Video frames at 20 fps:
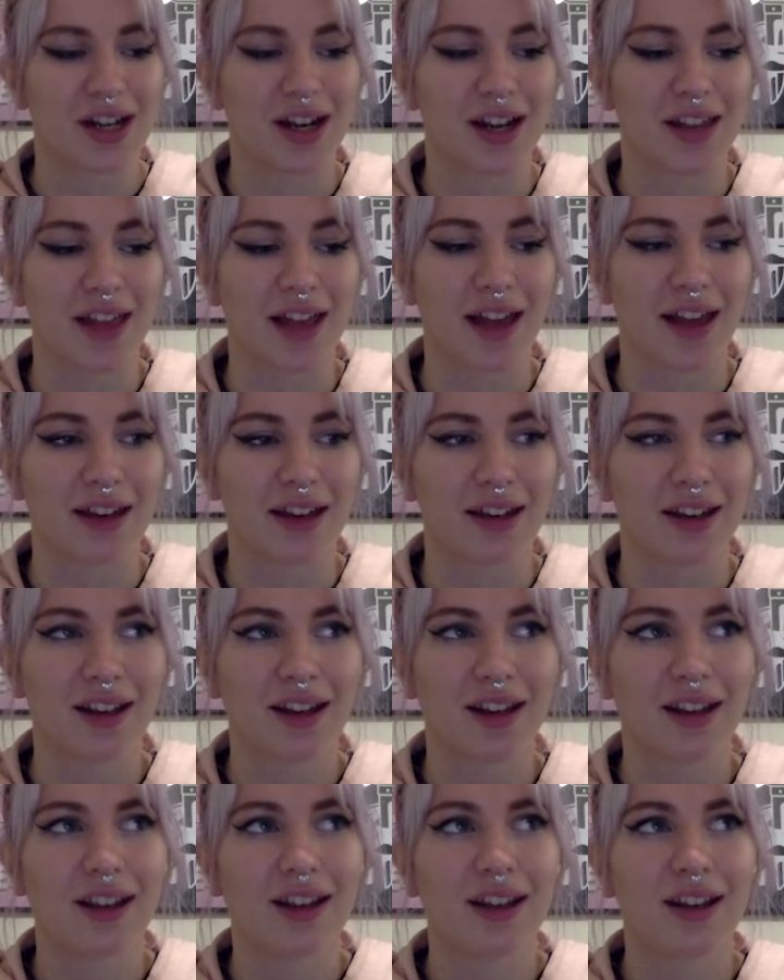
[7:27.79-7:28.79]
And then
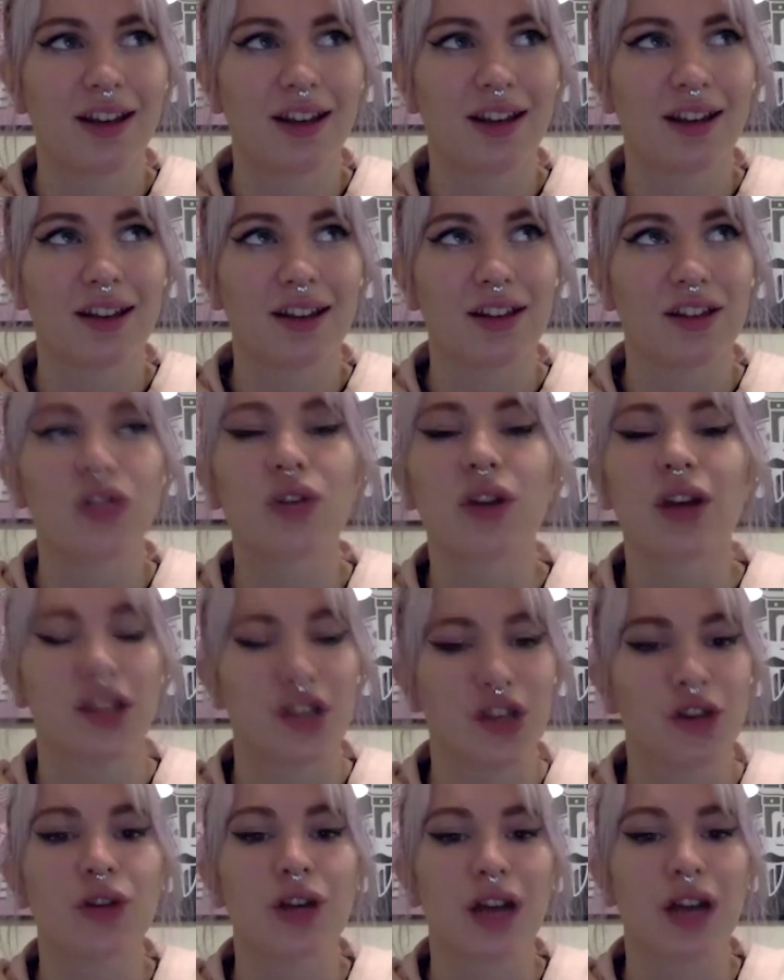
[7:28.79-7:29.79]
you
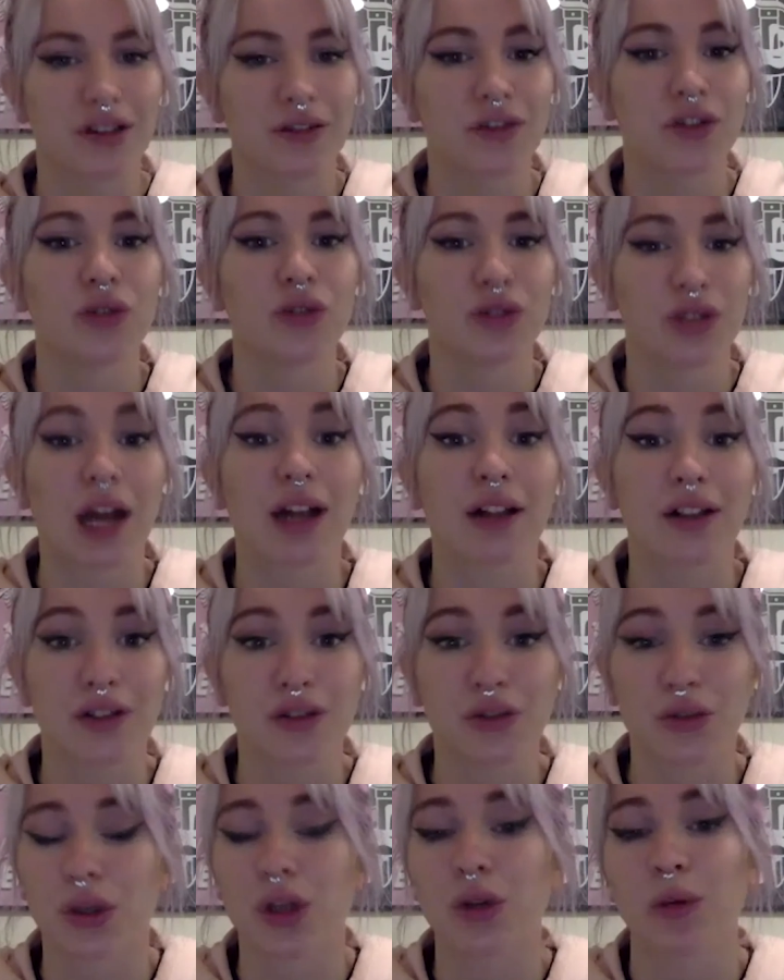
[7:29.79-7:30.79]
kind of do tell a
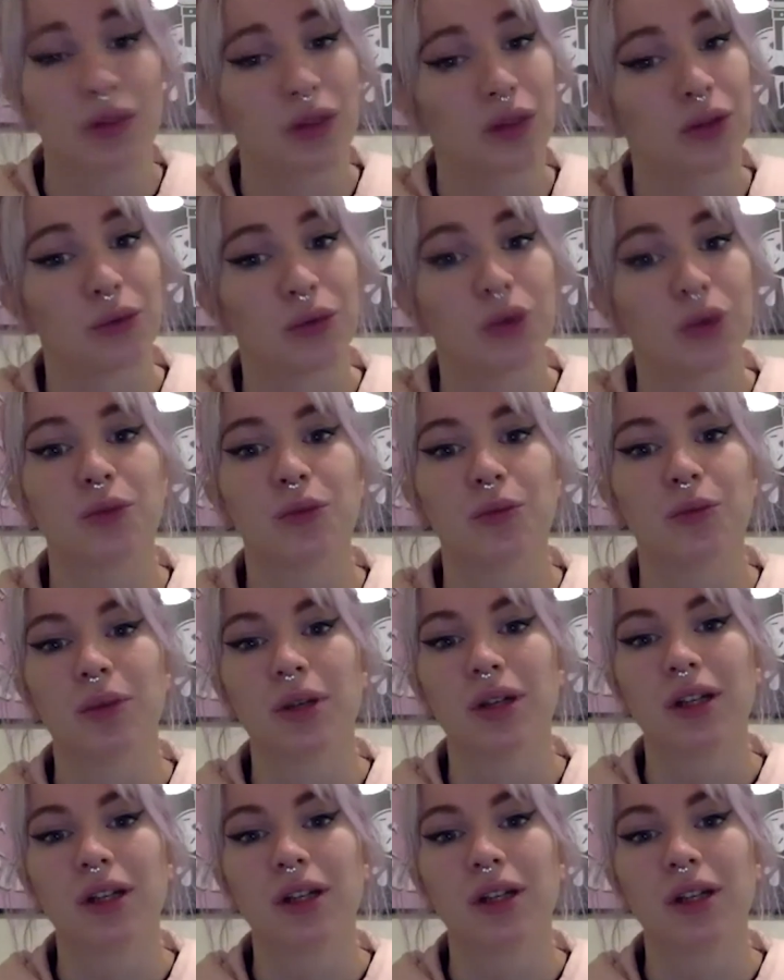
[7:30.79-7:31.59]
story with the room.